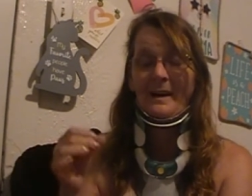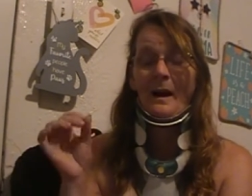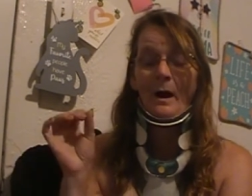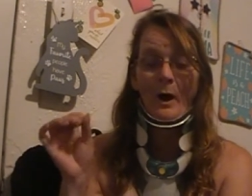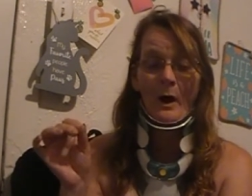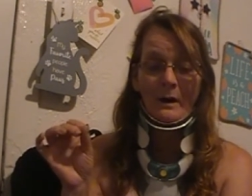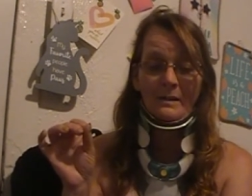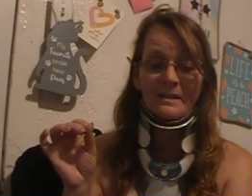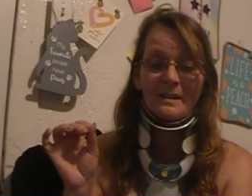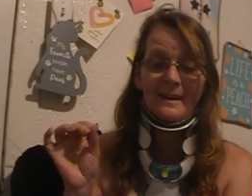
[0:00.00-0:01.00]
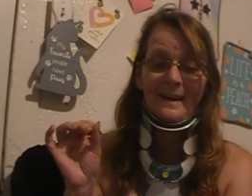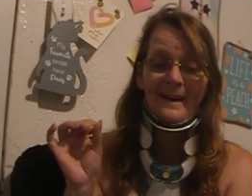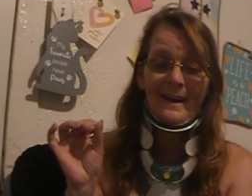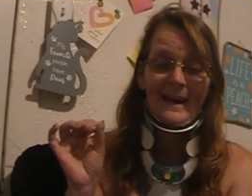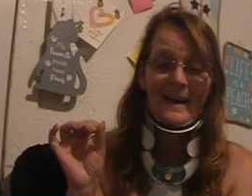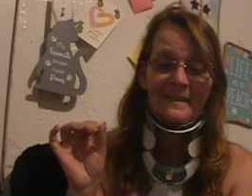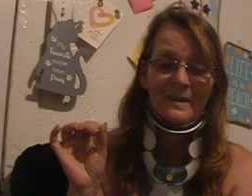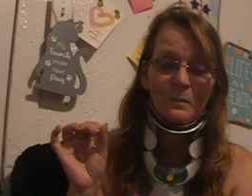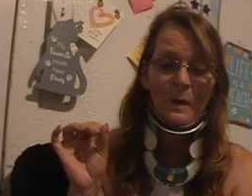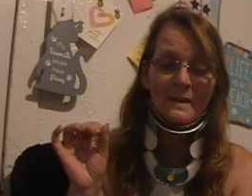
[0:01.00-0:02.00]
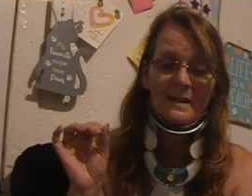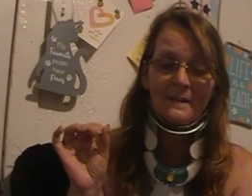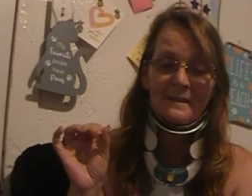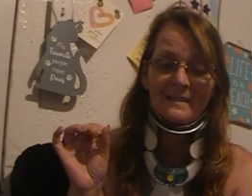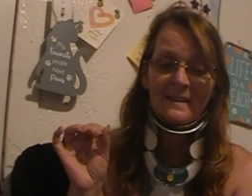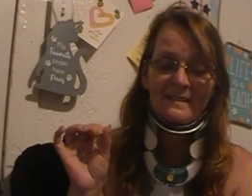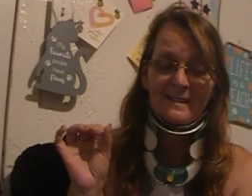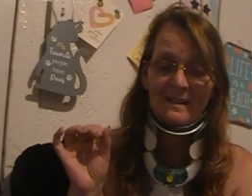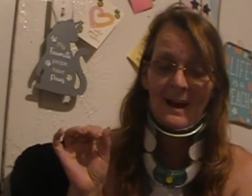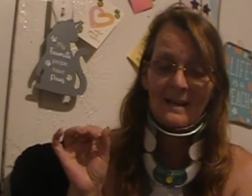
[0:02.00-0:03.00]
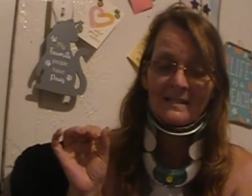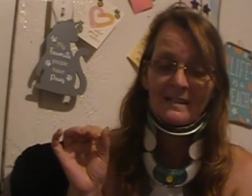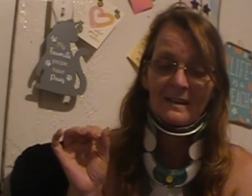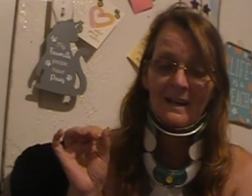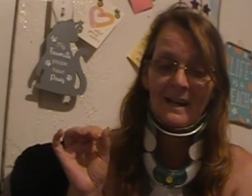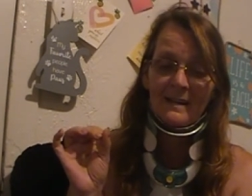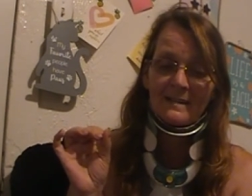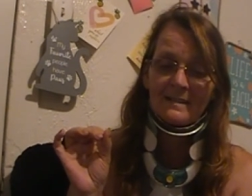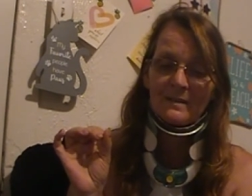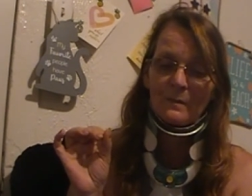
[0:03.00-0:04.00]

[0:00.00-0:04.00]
heart, and then one here that says the nice list,